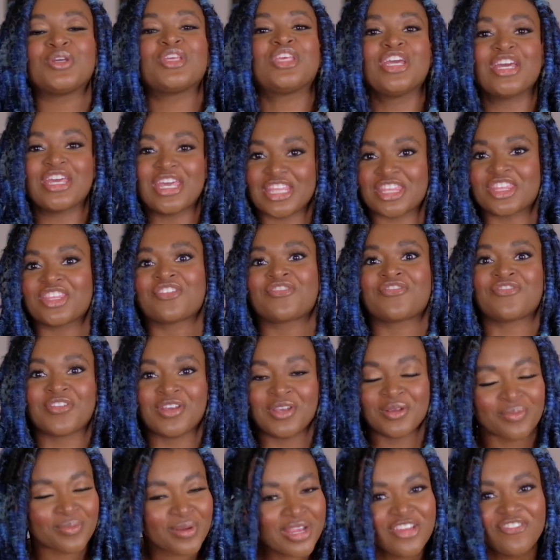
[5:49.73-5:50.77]
You get the
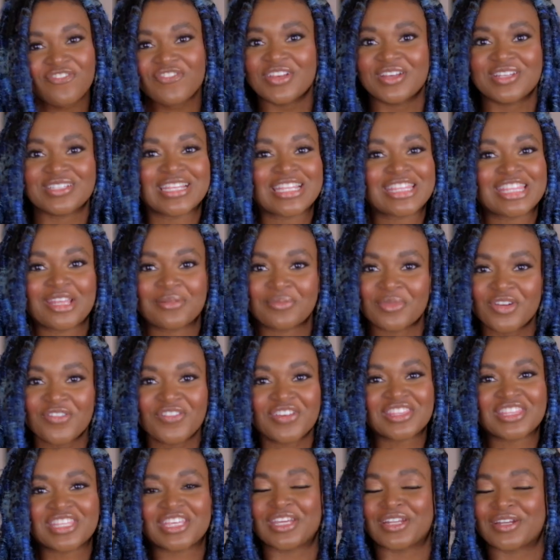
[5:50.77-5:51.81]
free refills at the
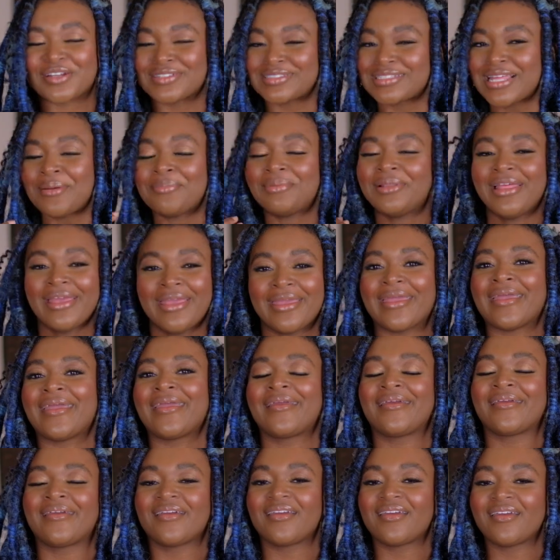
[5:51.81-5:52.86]
movie theater. Stop
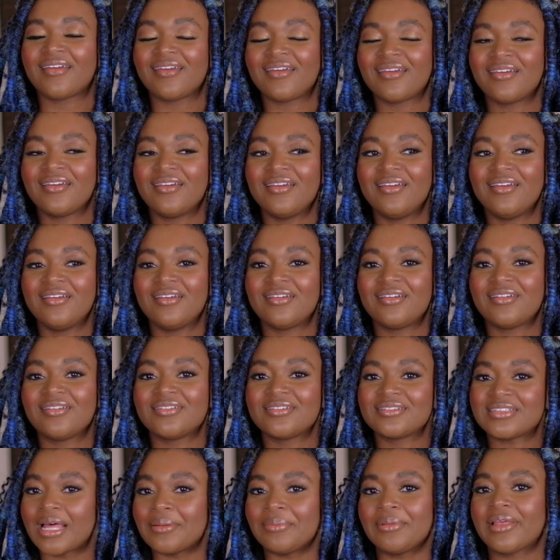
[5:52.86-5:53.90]
playing.
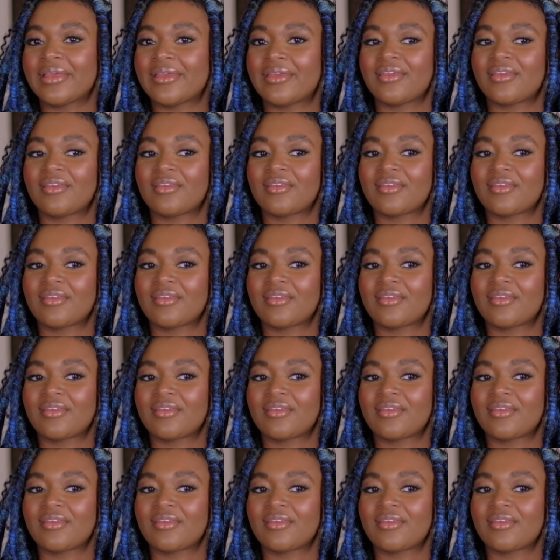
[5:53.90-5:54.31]
Stop playing.